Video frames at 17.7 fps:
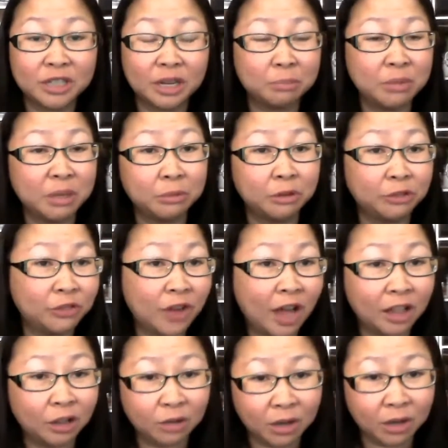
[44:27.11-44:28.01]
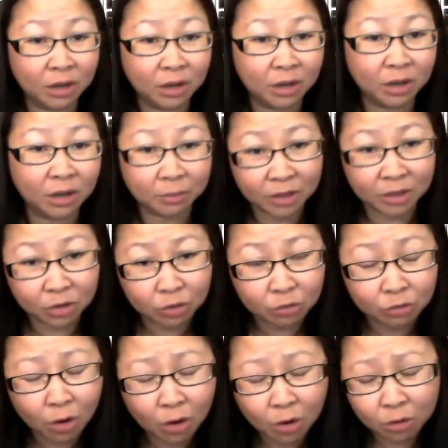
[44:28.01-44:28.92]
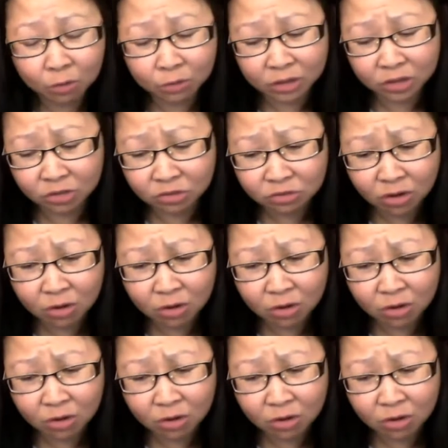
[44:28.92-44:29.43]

and people follow him in drones and